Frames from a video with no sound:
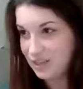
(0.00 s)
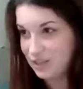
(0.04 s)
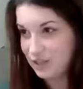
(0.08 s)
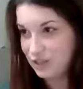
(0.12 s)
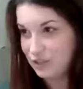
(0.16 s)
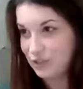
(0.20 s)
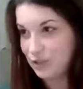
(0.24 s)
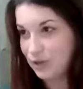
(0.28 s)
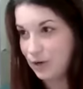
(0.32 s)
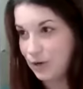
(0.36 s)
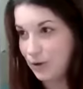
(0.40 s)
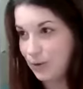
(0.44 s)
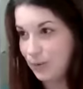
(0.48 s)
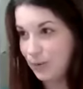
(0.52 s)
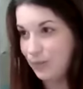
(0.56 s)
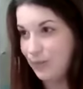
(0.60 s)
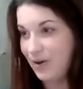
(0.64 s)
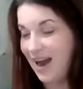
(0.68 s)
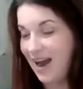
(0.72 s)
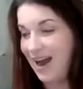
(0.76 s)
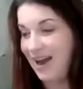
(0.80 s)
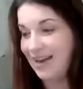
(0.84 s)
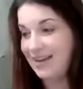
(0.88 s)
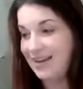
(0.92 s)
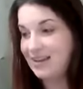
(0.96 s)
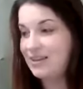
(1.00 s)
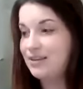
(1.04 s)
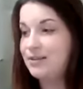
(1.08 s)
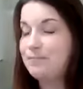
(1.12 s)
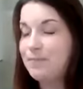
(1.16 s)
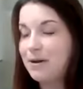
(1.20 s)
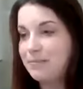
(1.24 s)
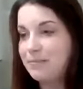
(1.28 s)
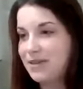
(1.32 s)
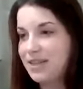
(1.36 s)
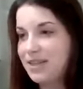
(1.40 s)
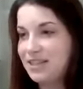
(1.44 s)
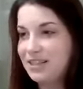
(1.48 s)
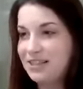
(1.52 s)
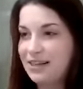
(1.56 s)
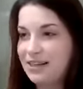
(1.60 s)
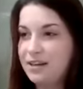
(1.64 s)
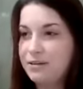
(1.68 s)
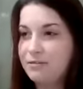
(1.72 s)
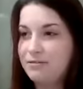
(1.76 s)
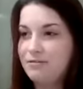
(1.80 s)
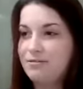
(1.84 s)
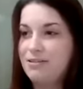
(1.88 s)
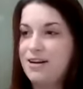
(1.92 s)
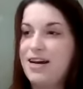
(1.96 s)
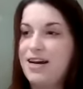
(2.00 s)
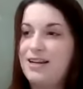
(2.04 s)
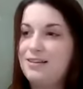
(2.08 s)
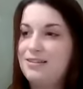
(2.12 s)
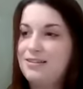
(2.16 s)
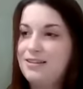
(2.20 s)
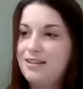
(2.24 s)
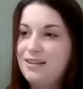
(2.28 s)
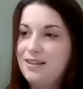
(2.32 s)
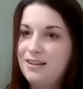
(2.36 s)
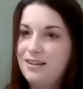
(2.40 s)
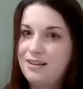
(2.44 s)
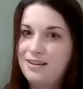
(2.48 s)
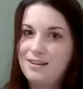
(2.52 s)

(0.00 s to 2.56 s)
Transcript: So in my machine, I can run